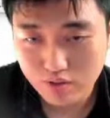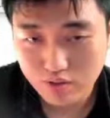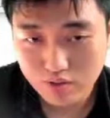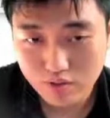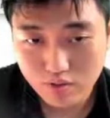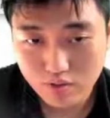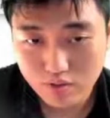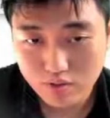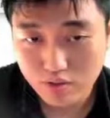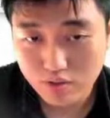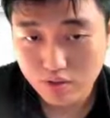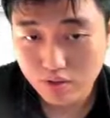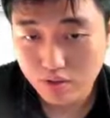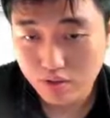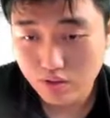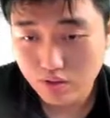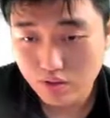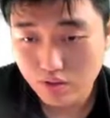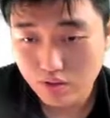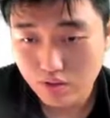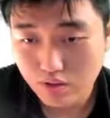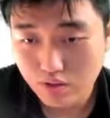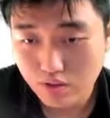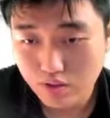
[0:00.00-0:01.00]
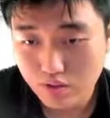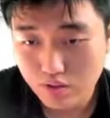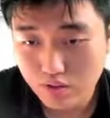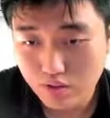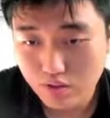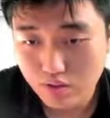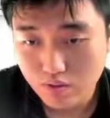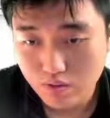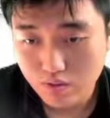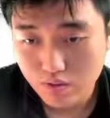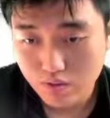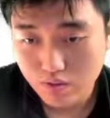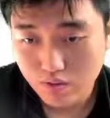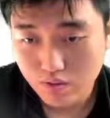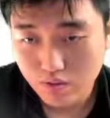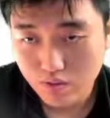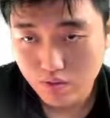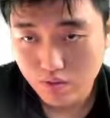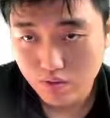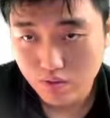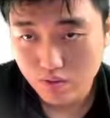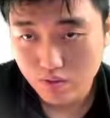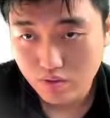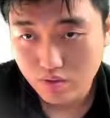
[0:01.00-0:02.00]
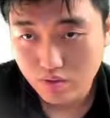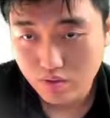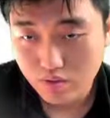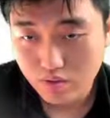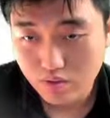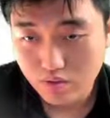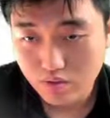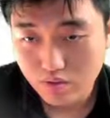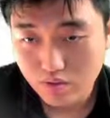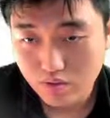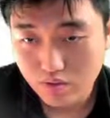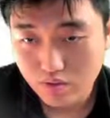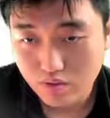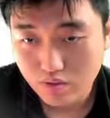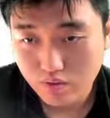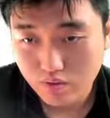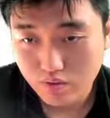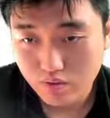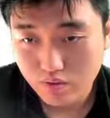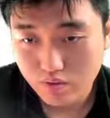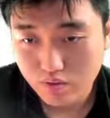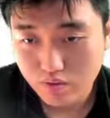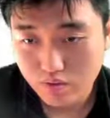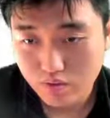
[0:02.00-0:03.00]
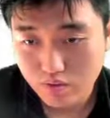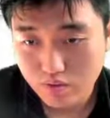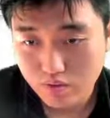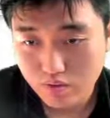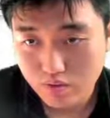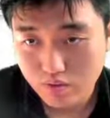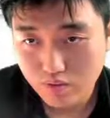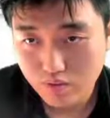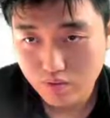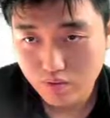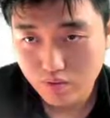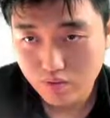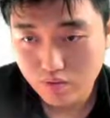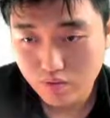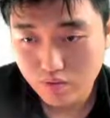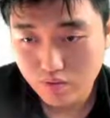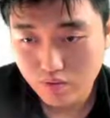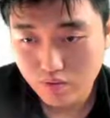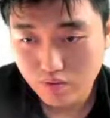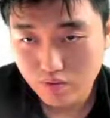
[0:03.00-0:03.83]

Nothing is said.